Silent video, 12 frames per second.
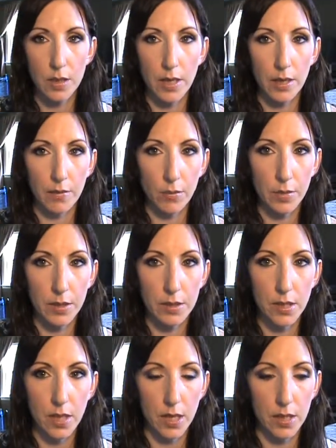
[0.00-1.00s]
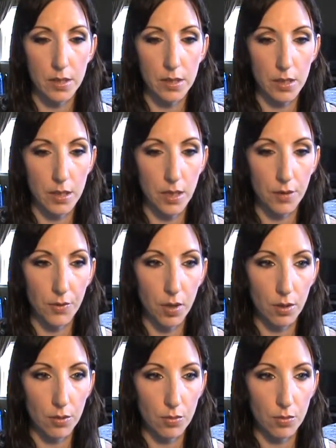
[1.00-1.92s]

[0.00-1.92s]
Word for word: I have a big size, and I've gone